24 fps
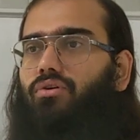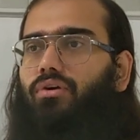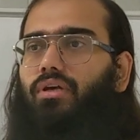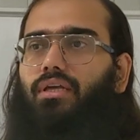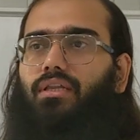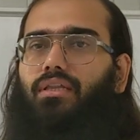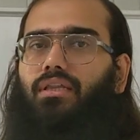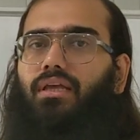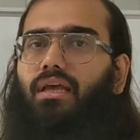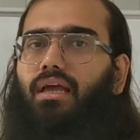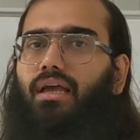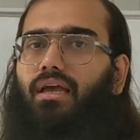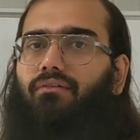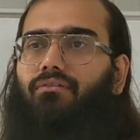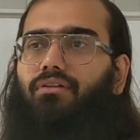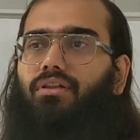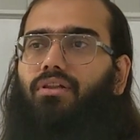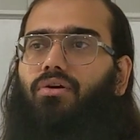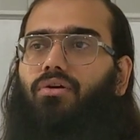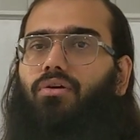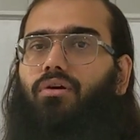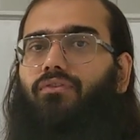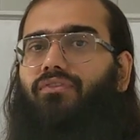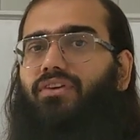okay, they have a
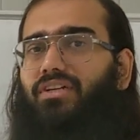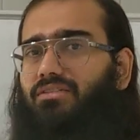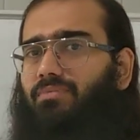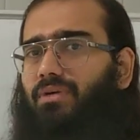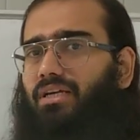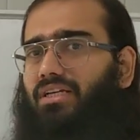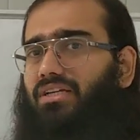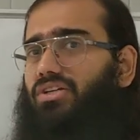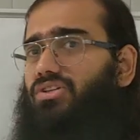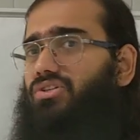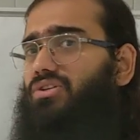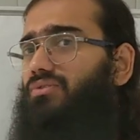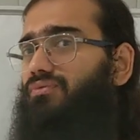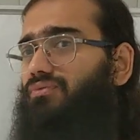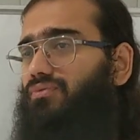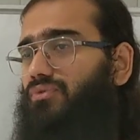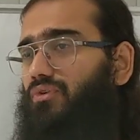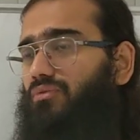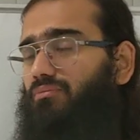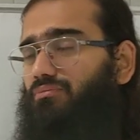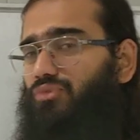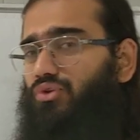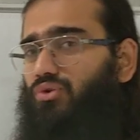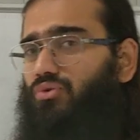lot of expectation
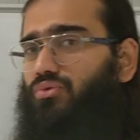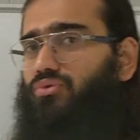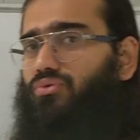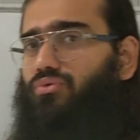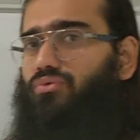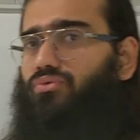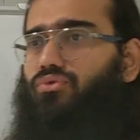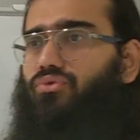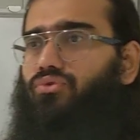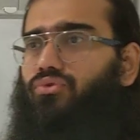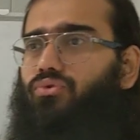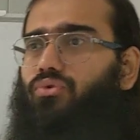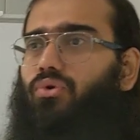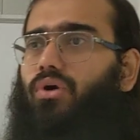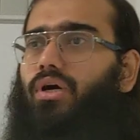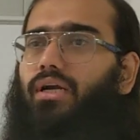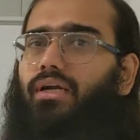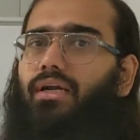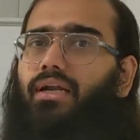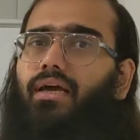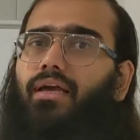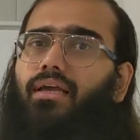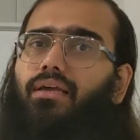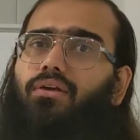from you. You
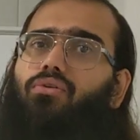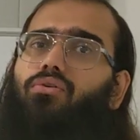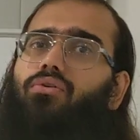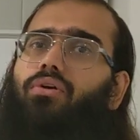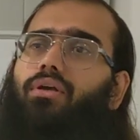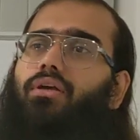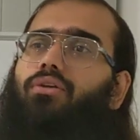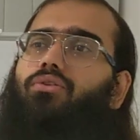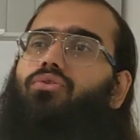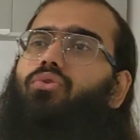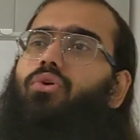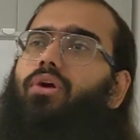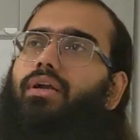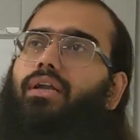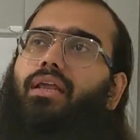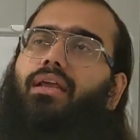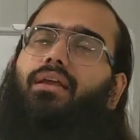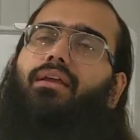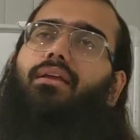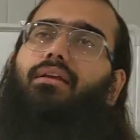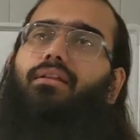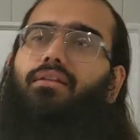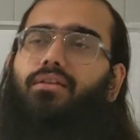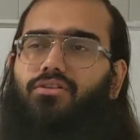are like, okay, you are
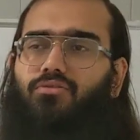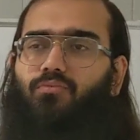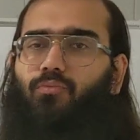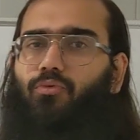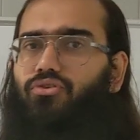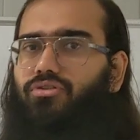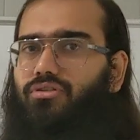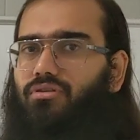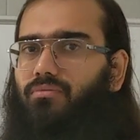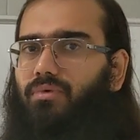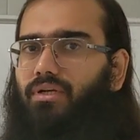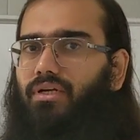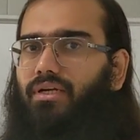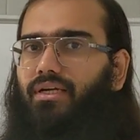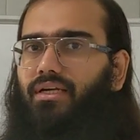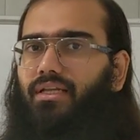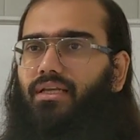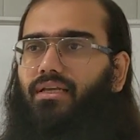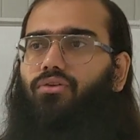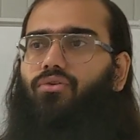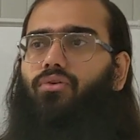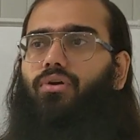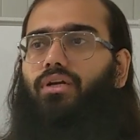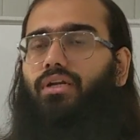taking responsibility,
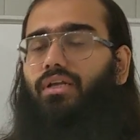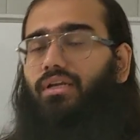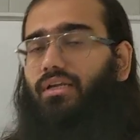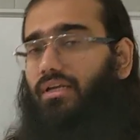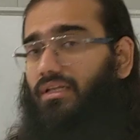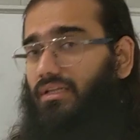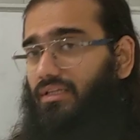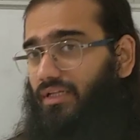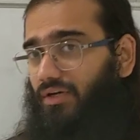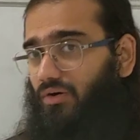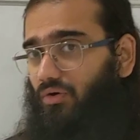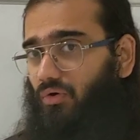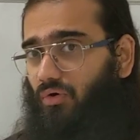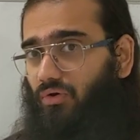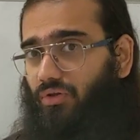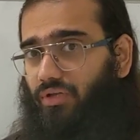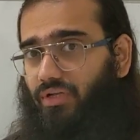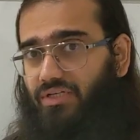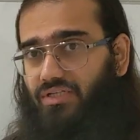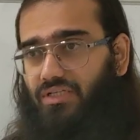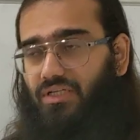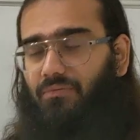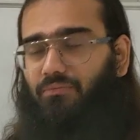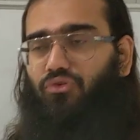you are taking the
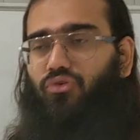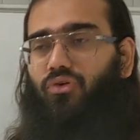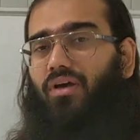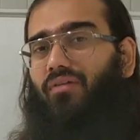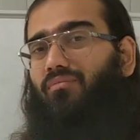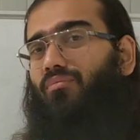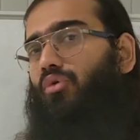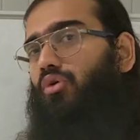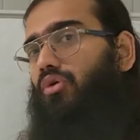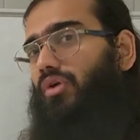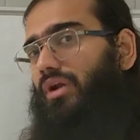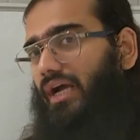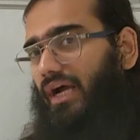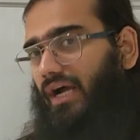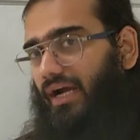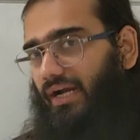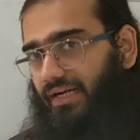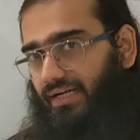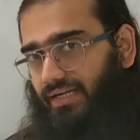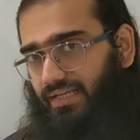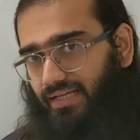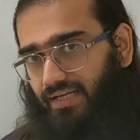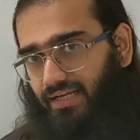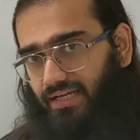ownership, you have more
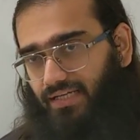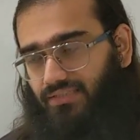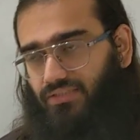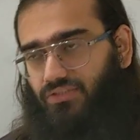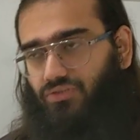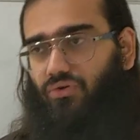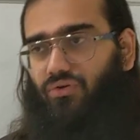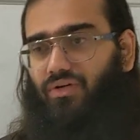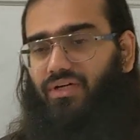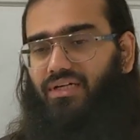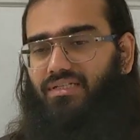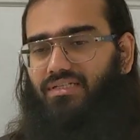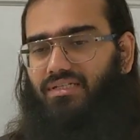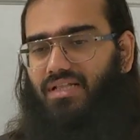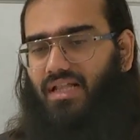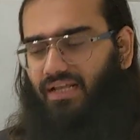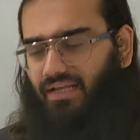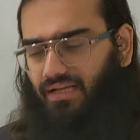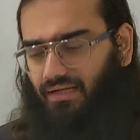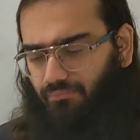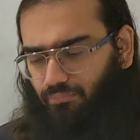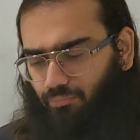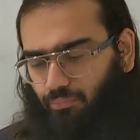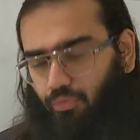ideas. So it's
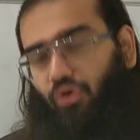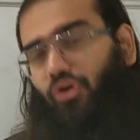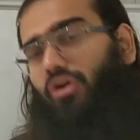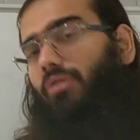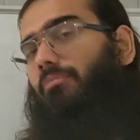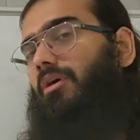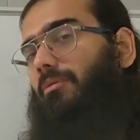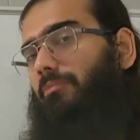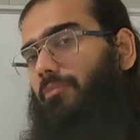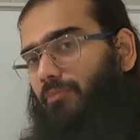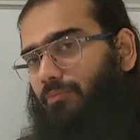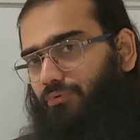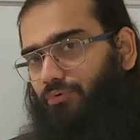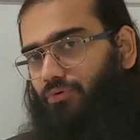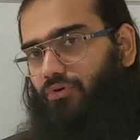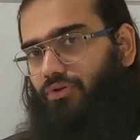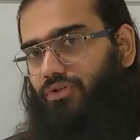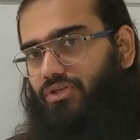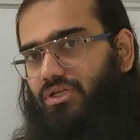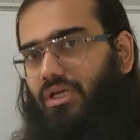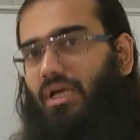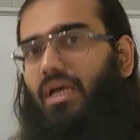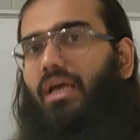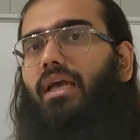like a bottom up
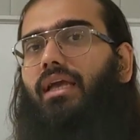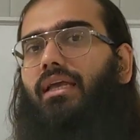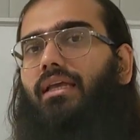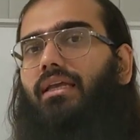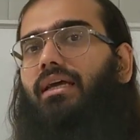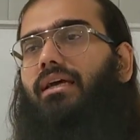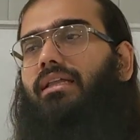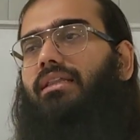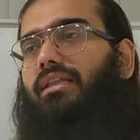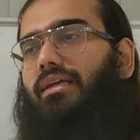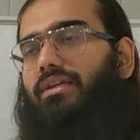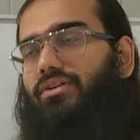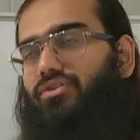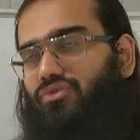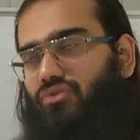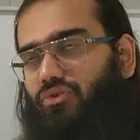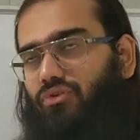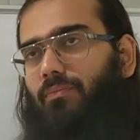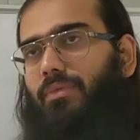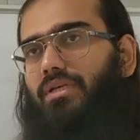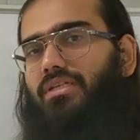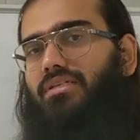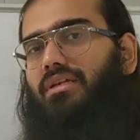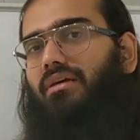approach. Yeah, there
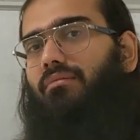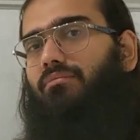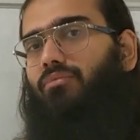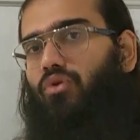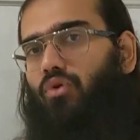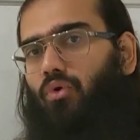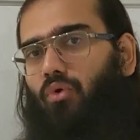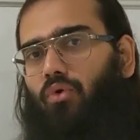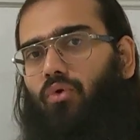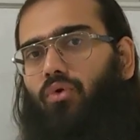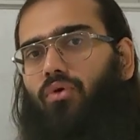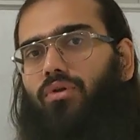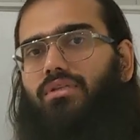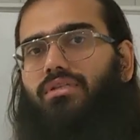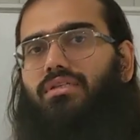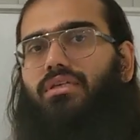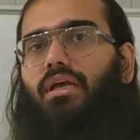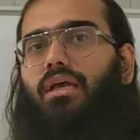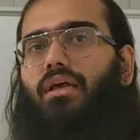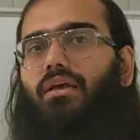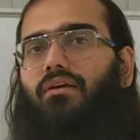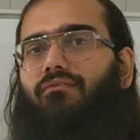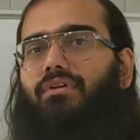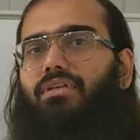should be some
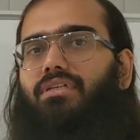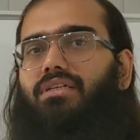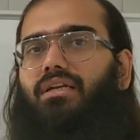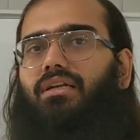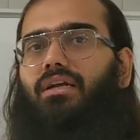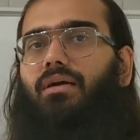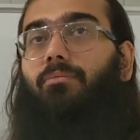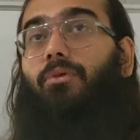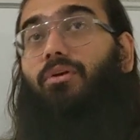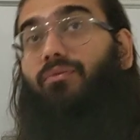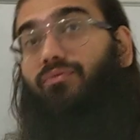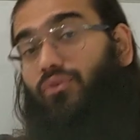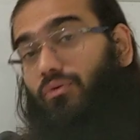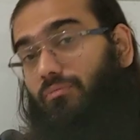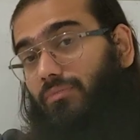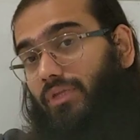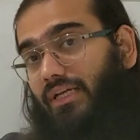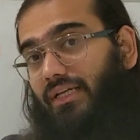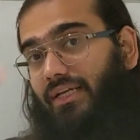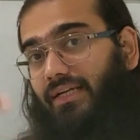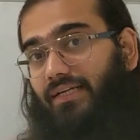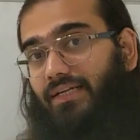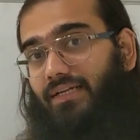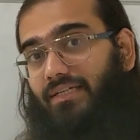goals which are coming from the
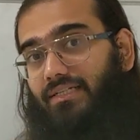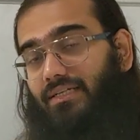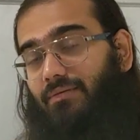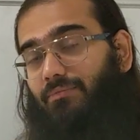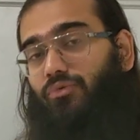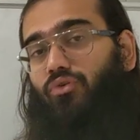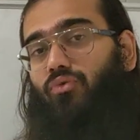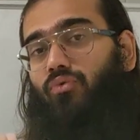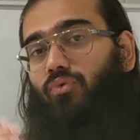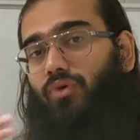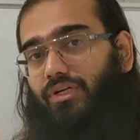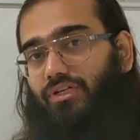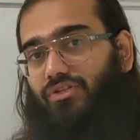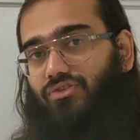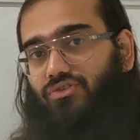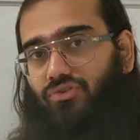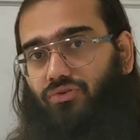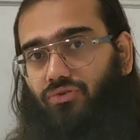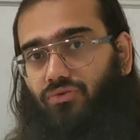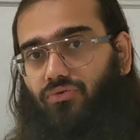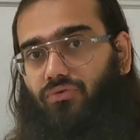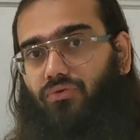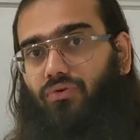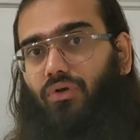leadership towards
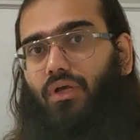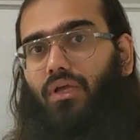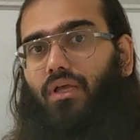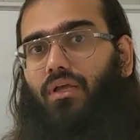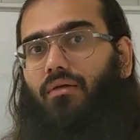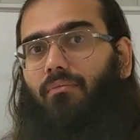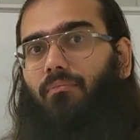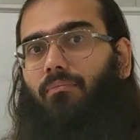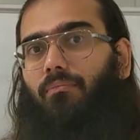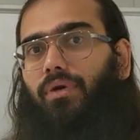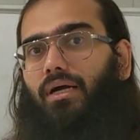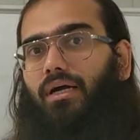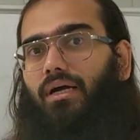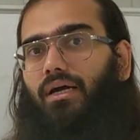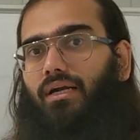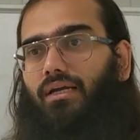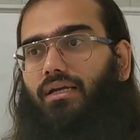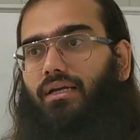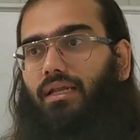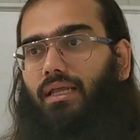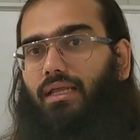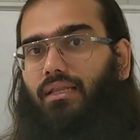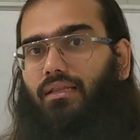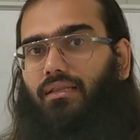you,
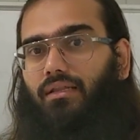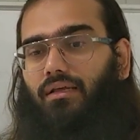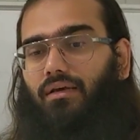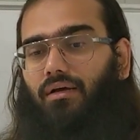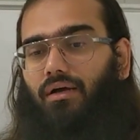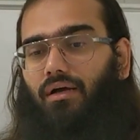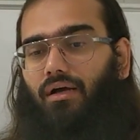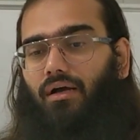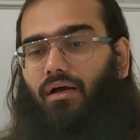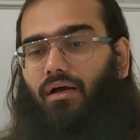but in